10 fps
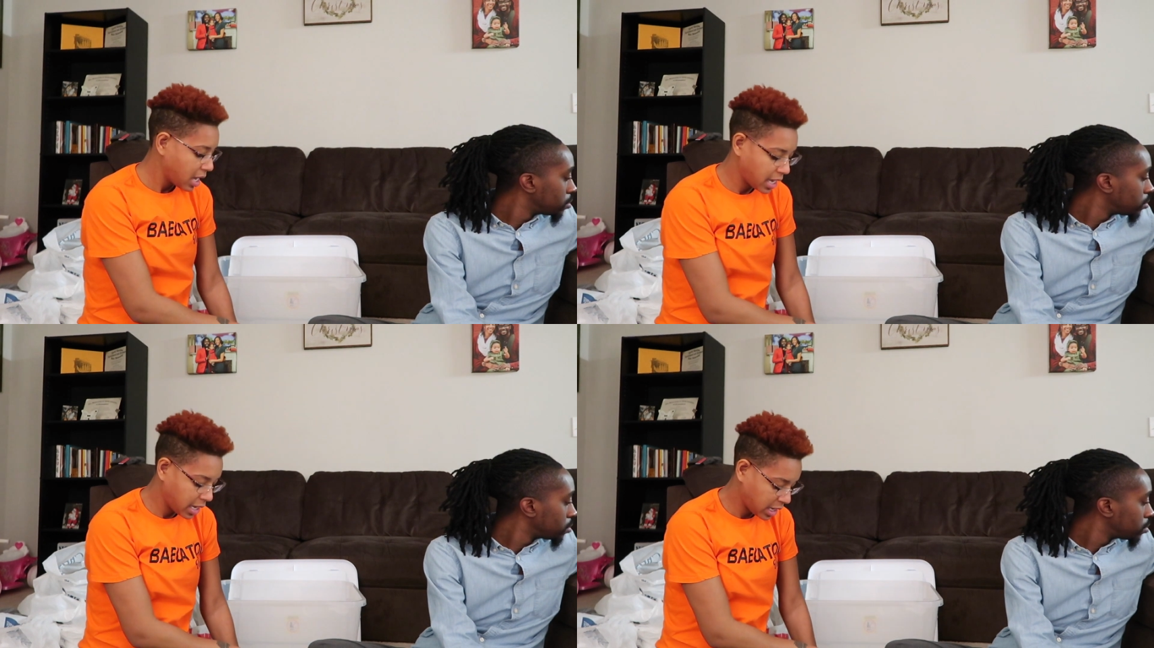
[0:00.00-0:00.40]

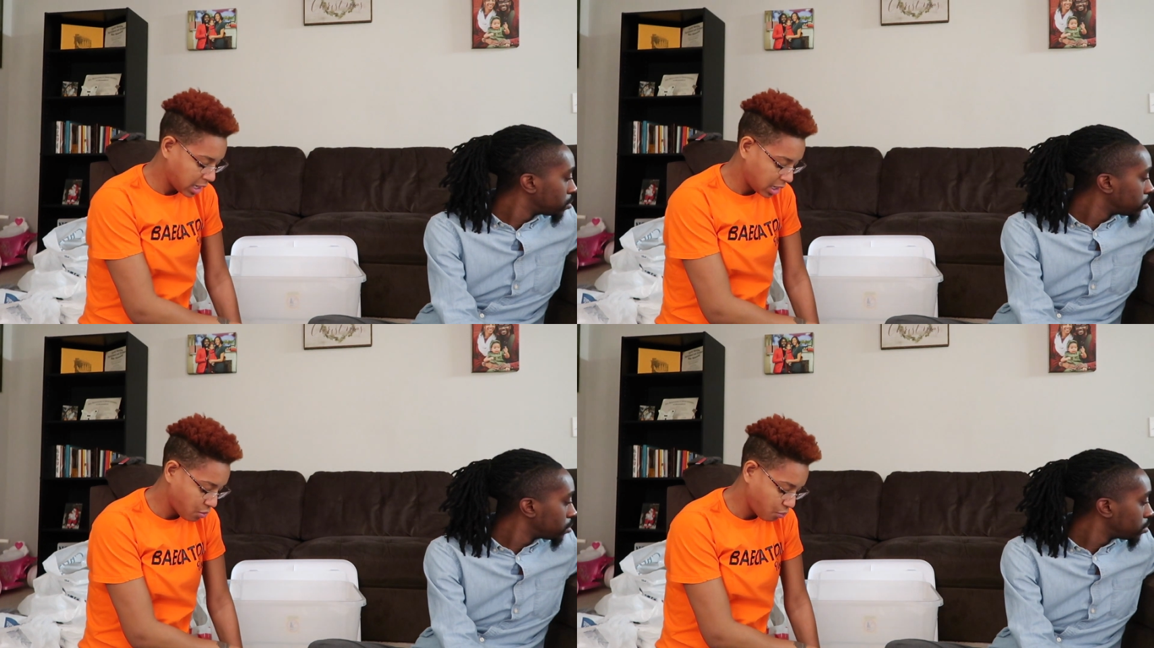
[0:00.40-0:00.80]

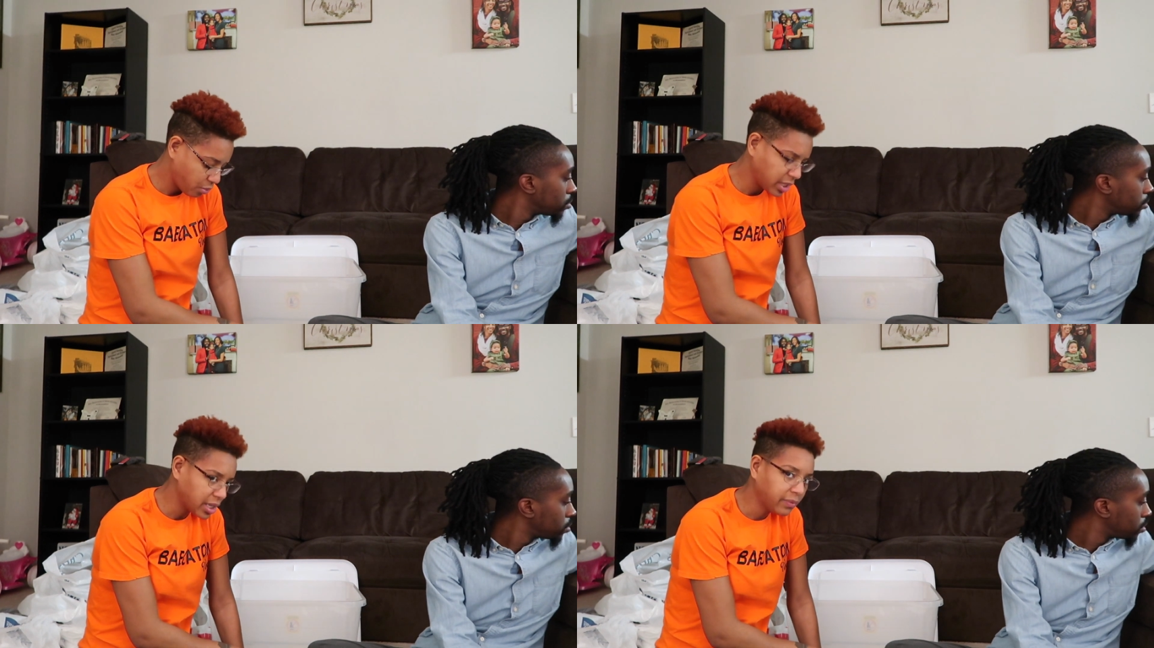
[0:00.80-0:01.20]
Speaker 1: And
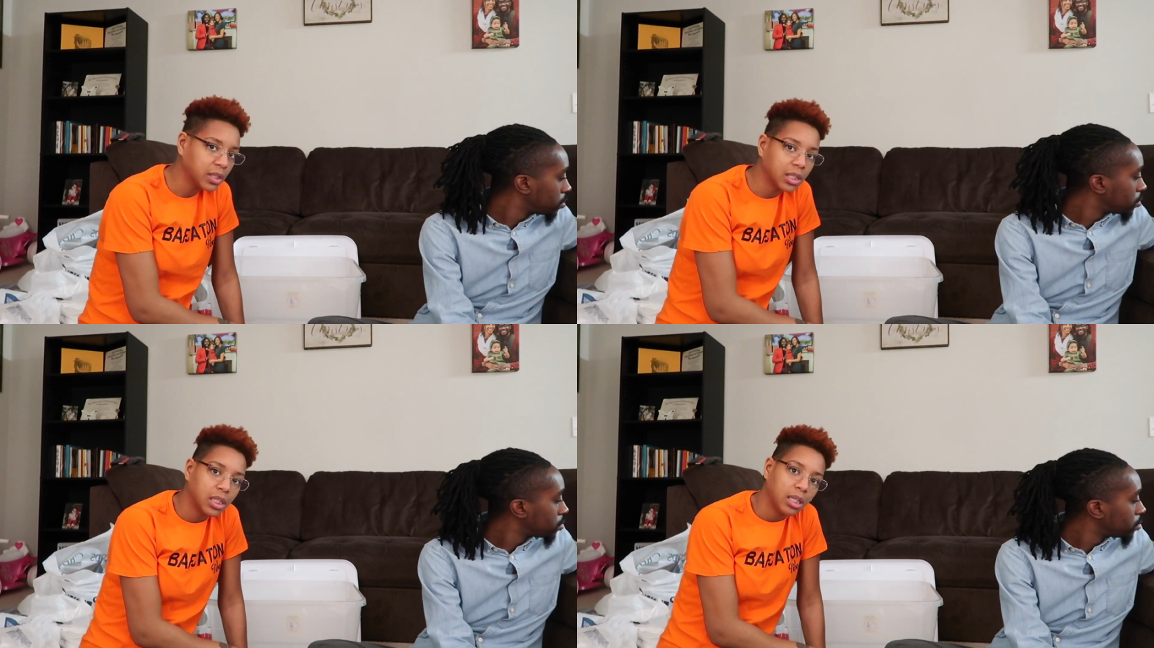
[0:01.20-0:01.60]
we
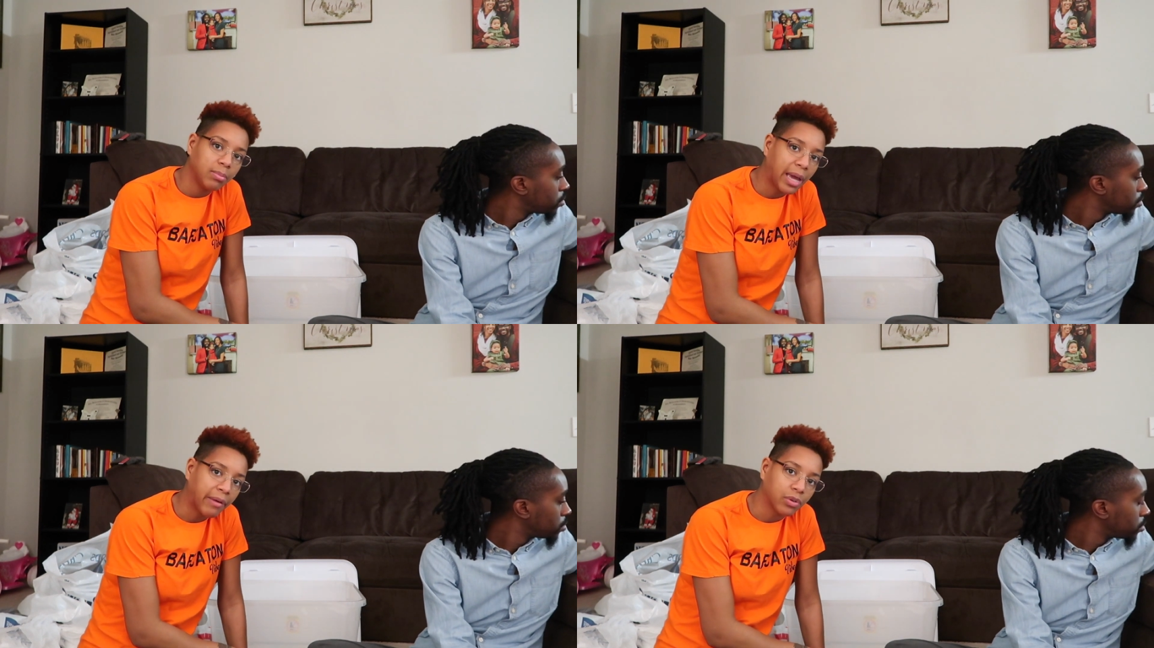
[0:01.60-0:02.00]
definitely
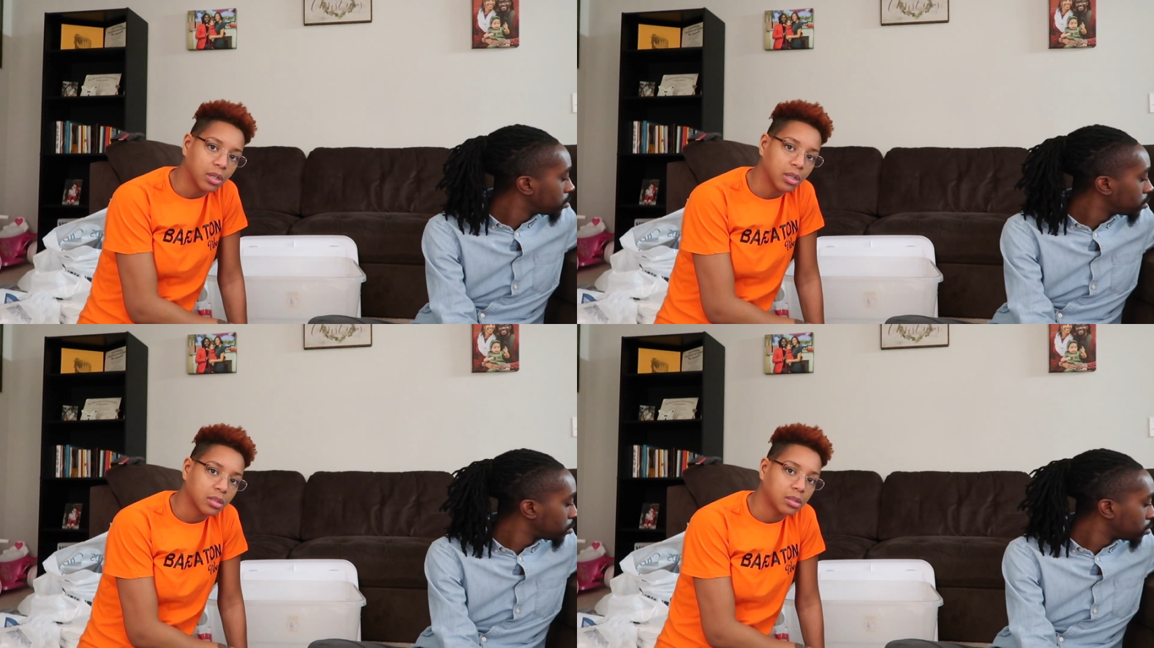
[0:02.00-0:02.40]
need bath rugs.